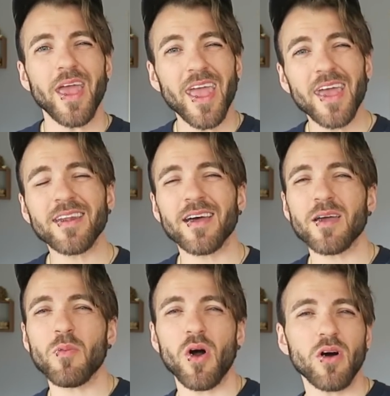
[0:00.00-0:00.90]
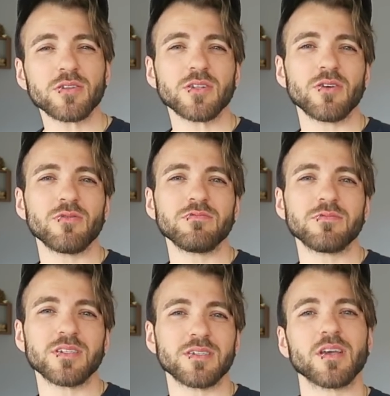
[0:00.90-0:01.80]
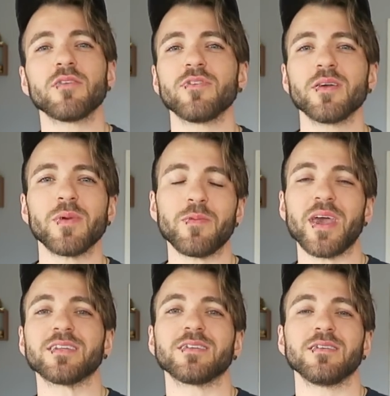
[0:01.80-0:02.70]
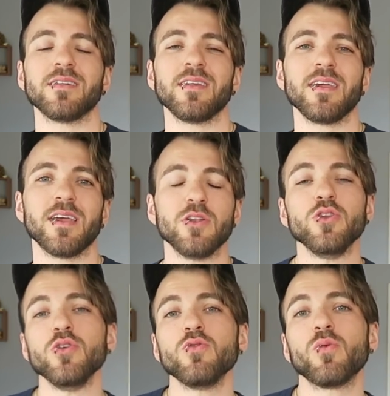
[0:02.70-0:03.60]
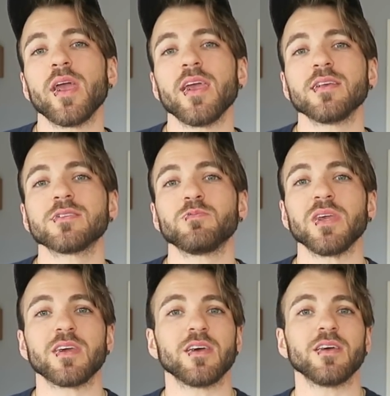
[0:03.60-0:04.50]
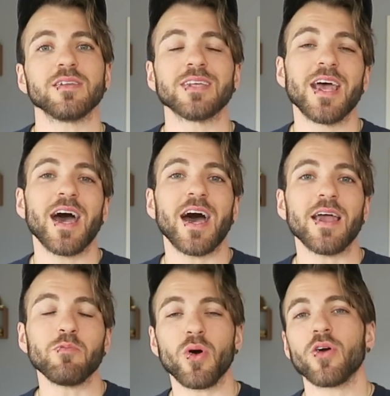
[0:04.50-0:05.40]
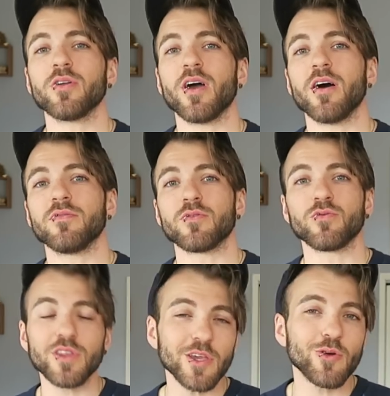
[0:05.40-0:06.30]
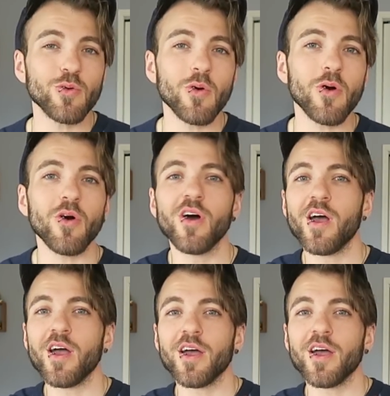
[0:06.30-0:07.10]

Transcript: and I'm also discovering my masculinity in new ways because I'm part of a really cool